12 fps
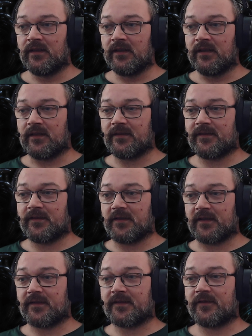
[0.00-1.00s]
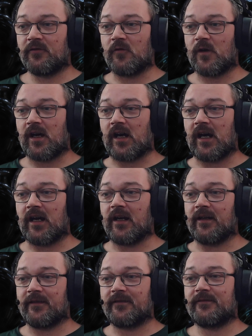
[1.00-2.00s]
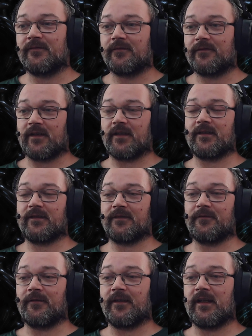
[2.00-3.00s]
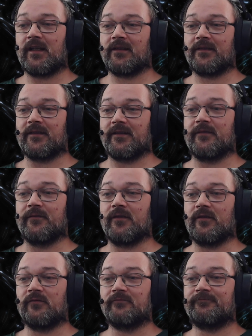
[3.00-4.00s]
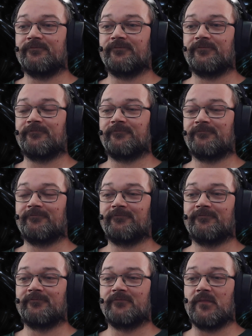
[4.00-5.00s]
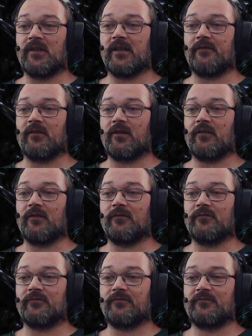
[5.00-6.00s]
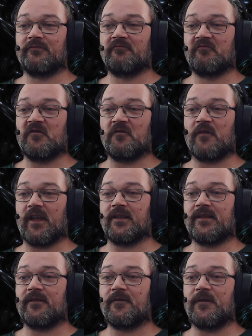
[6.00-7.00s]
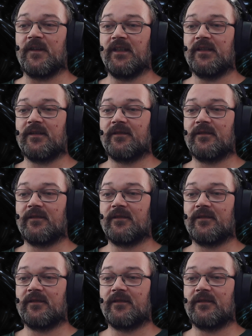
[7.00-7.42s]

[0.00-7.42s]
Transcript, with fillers: It's just so hard to face the reality, you know, leave alone face defeat,